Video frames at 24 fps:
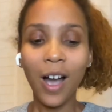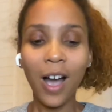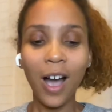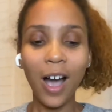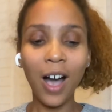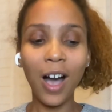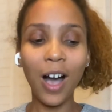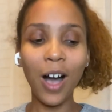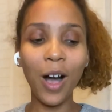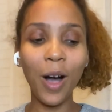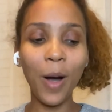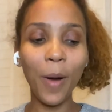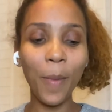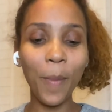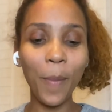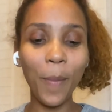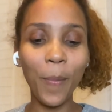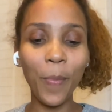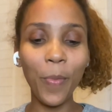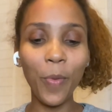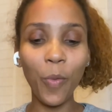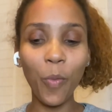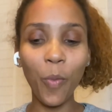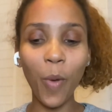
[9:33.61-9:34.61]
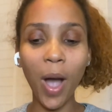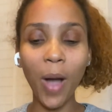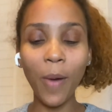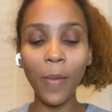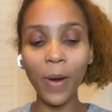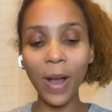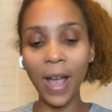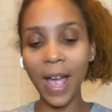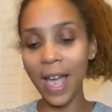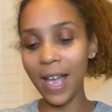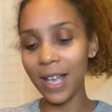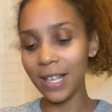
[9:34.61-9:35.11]
While we're
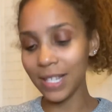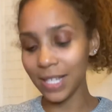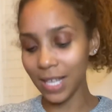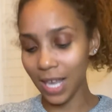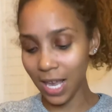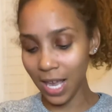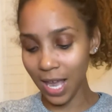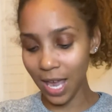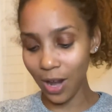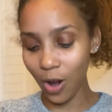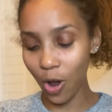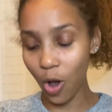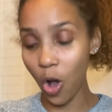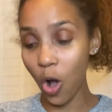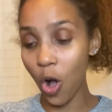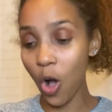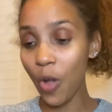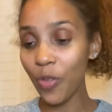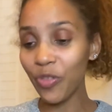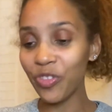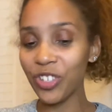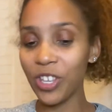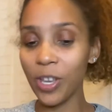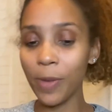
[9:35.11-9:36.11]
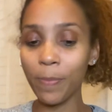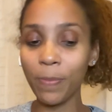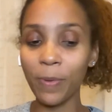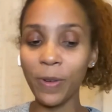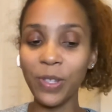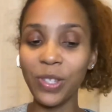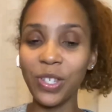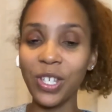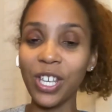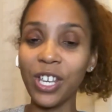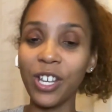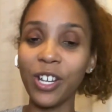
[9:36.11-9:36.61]
asking at all,
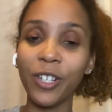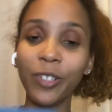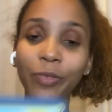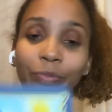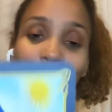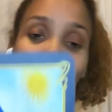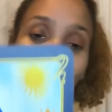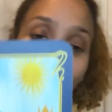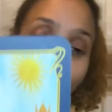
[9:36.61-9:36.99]
Temperance here,